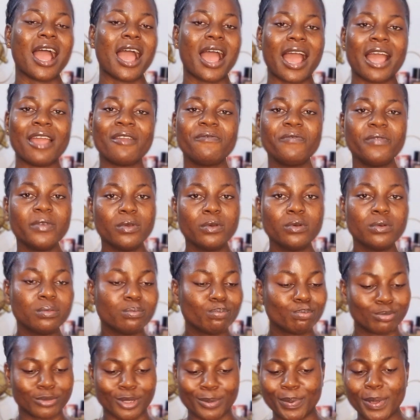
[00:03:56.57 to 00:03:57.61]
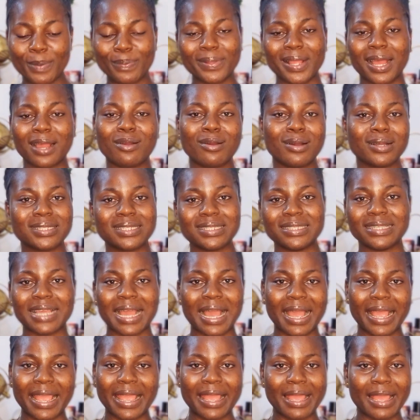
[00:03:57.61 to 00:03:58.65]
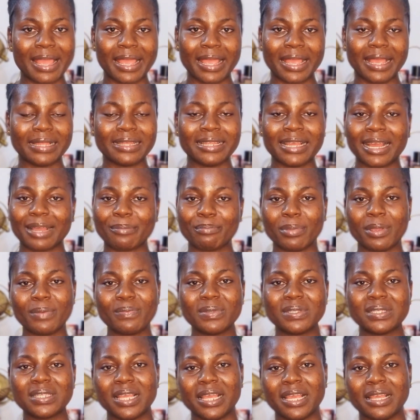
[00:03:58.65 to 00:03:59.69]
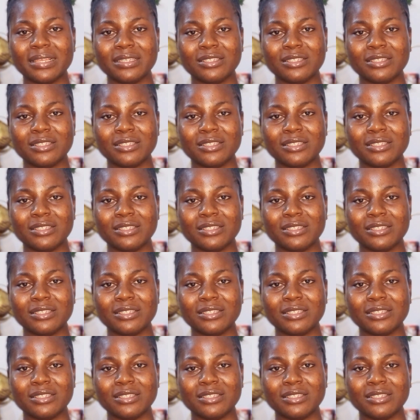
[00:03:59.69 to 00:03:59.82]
I feel the people that cut their hair, their baby's hair,